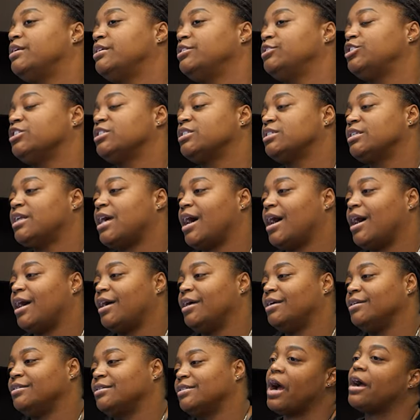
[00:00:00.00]
just
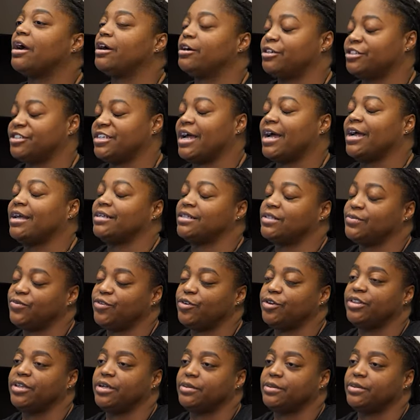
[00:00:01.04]
not prioritized for